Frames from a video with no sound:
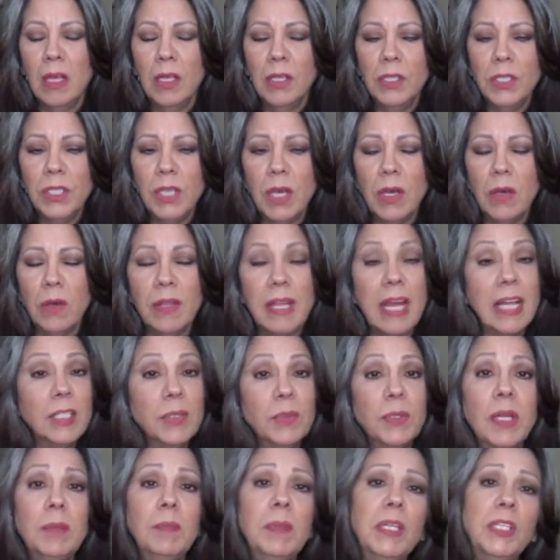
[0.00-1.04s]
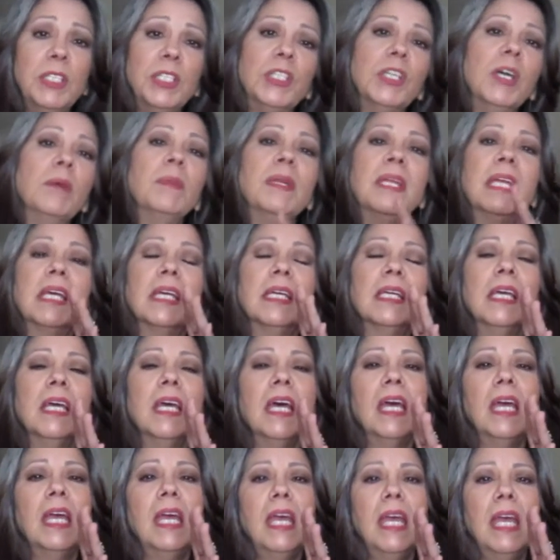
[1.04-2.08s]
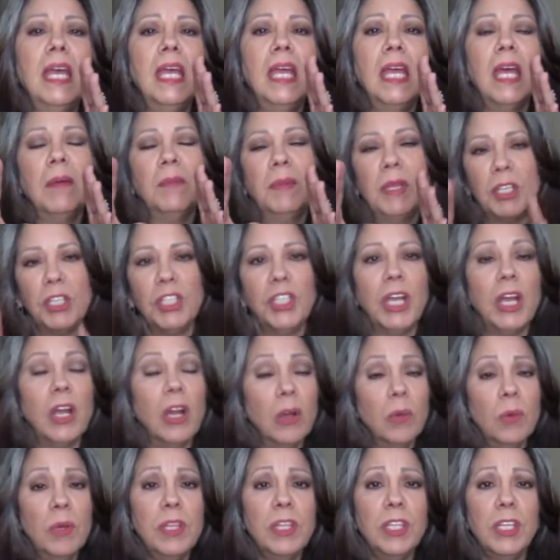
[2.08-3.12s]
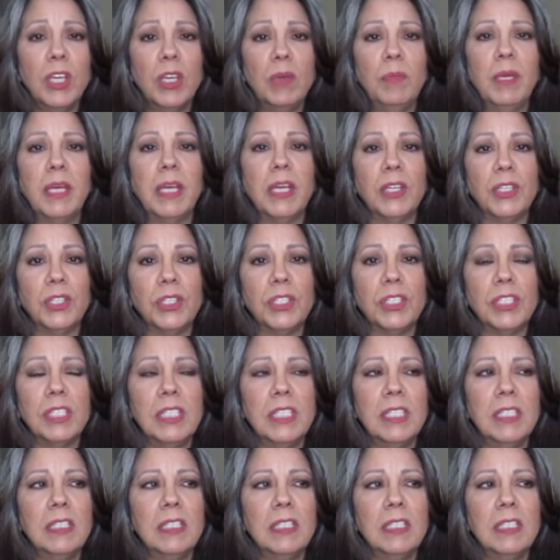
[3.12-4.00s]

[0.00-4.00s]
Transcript: So that's what I'm going to do. I'm going to share it with you because